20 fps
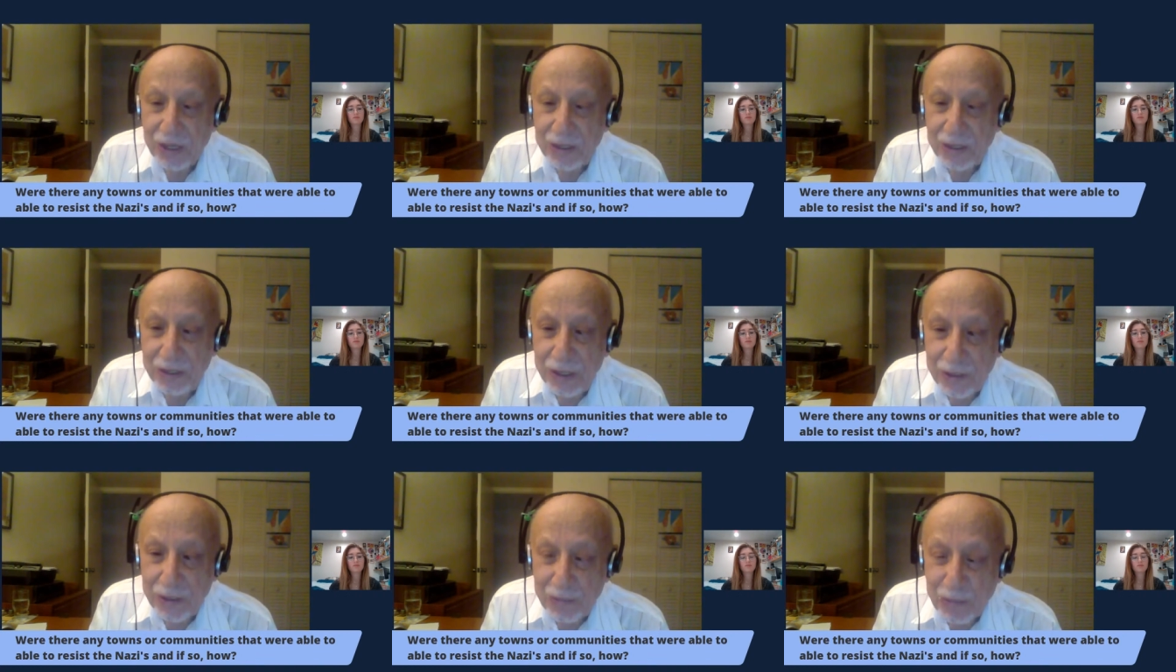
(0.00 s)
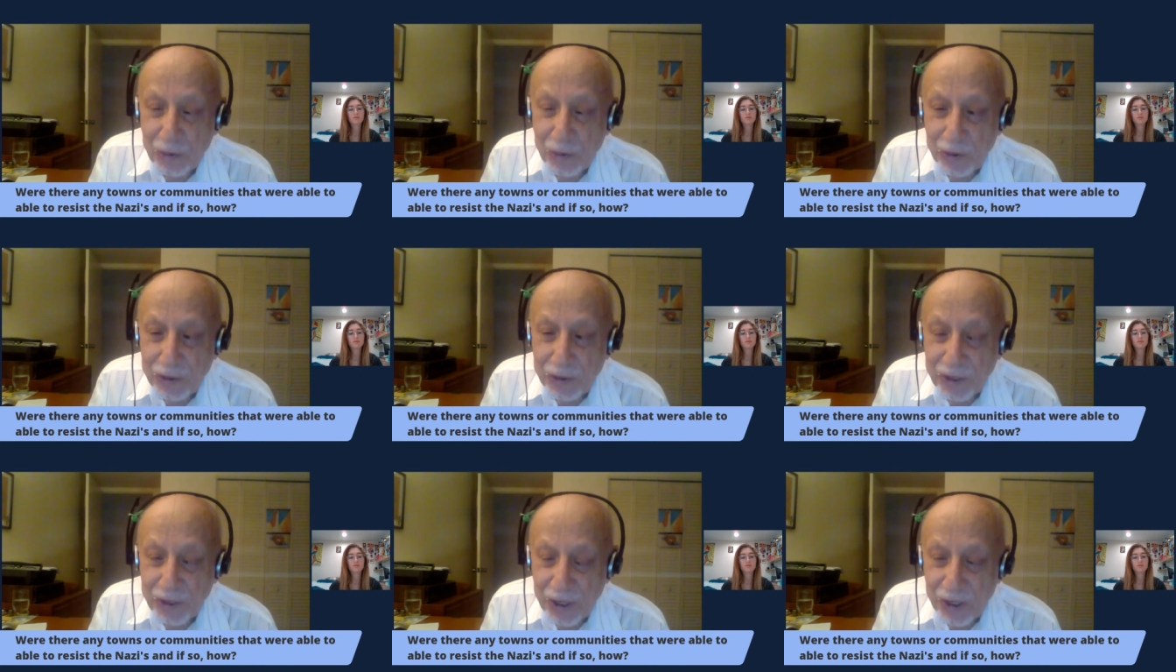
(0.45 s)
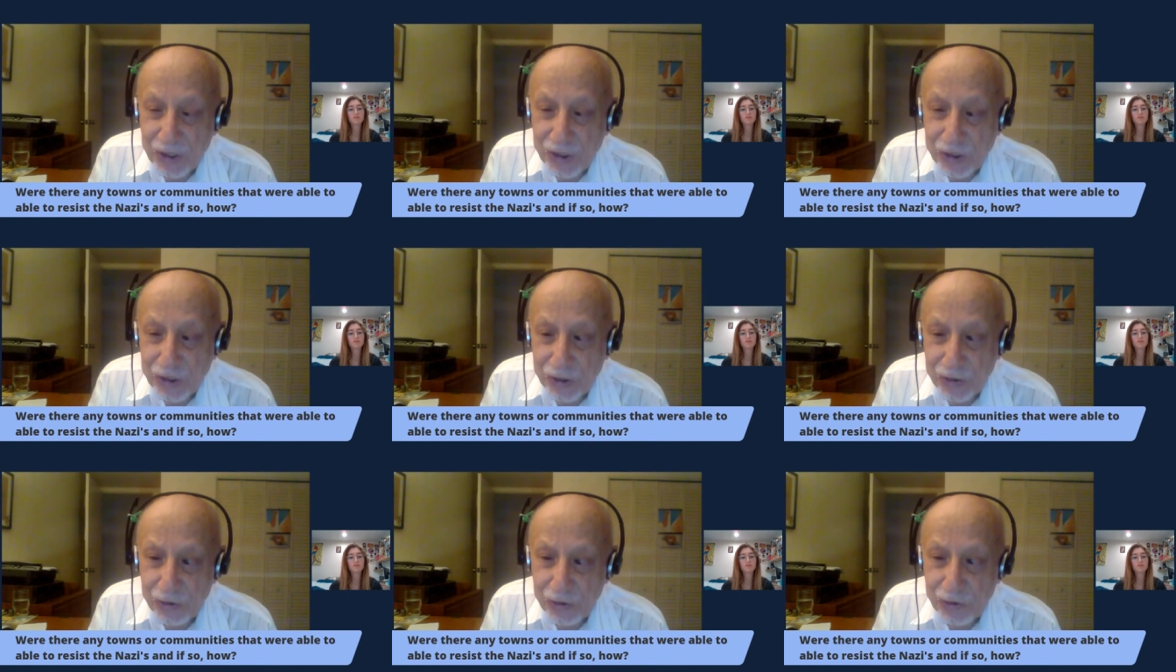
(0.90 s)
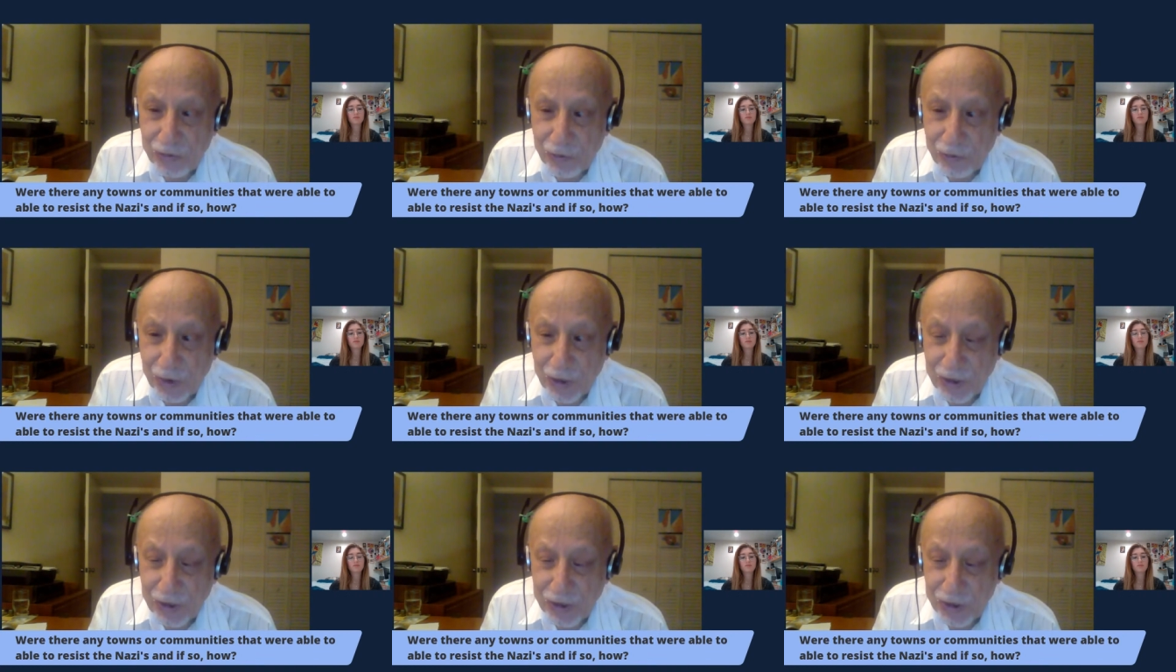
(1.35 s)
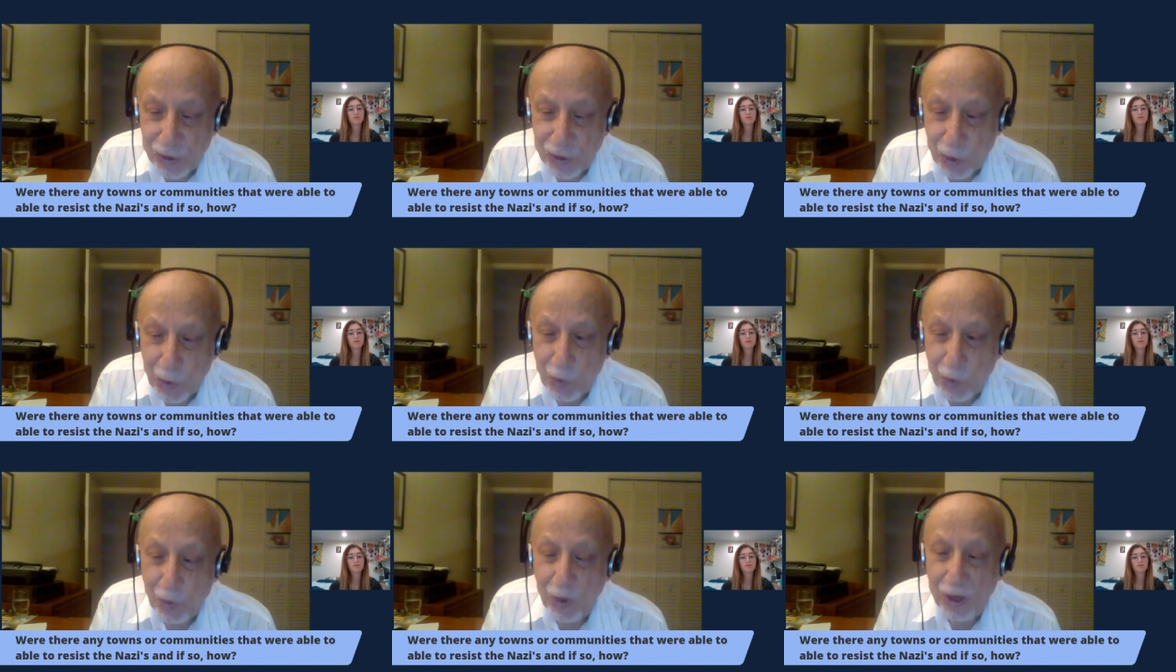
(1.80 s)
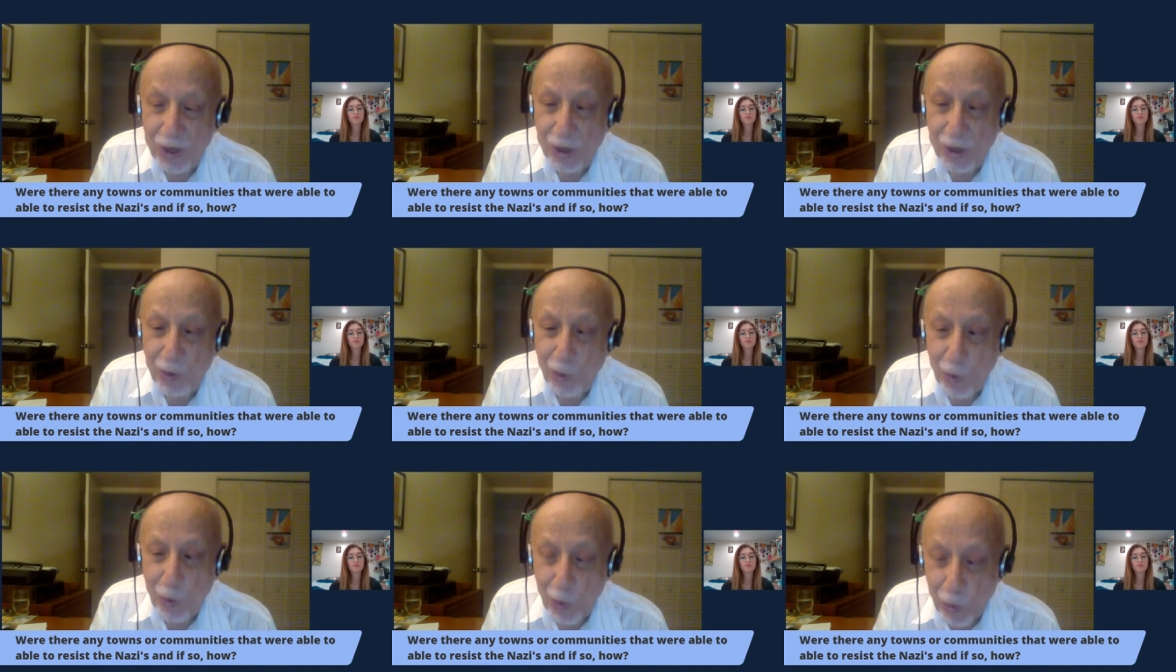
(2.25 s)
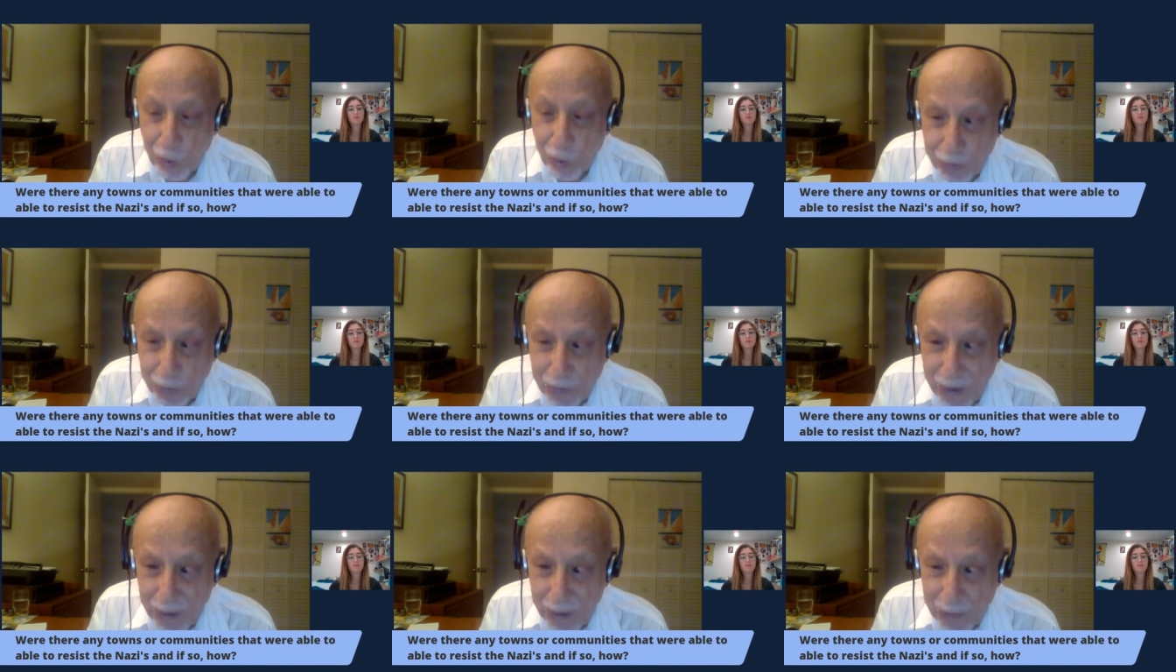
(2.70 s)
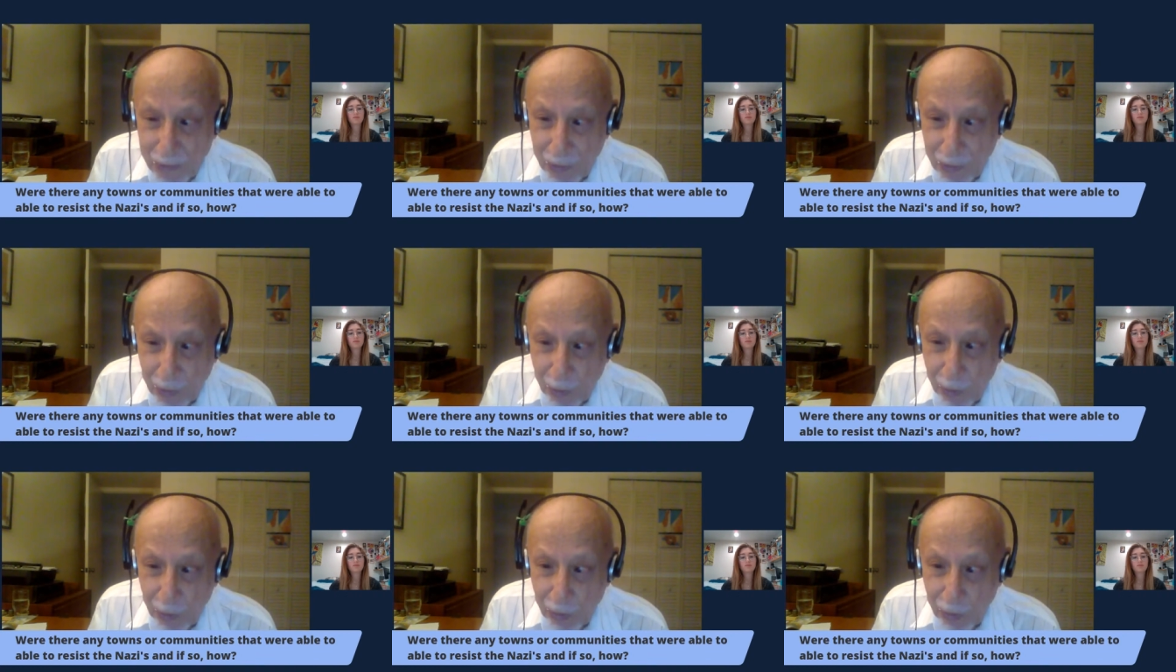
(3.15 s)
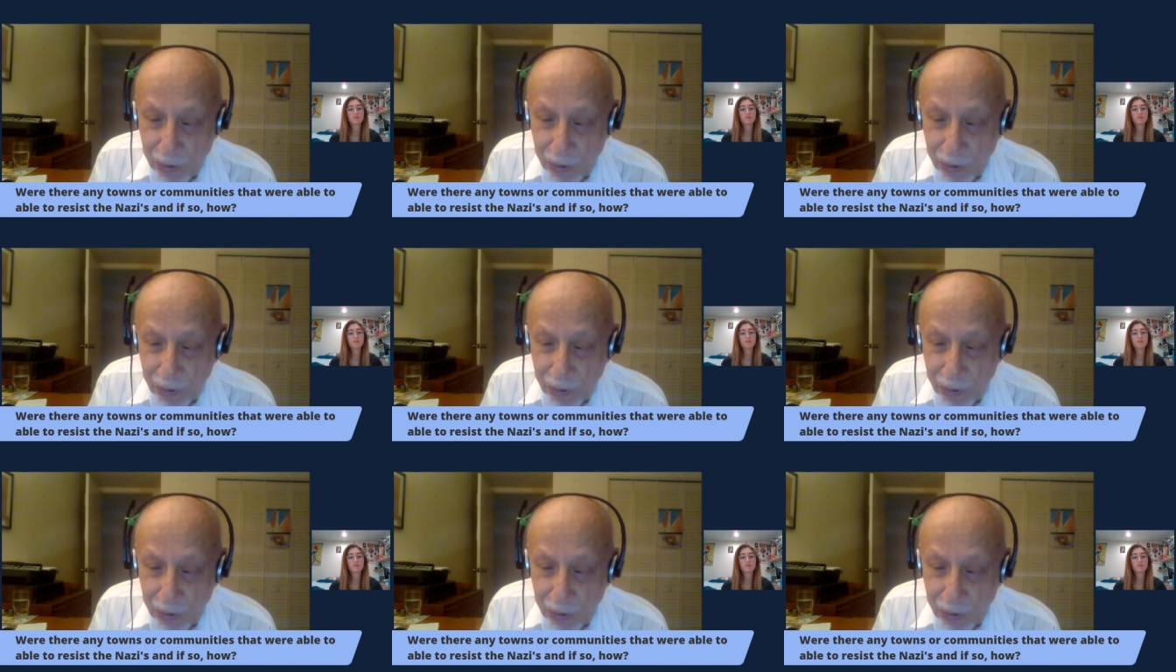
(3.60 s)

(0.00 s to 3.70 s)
deportation was only old people,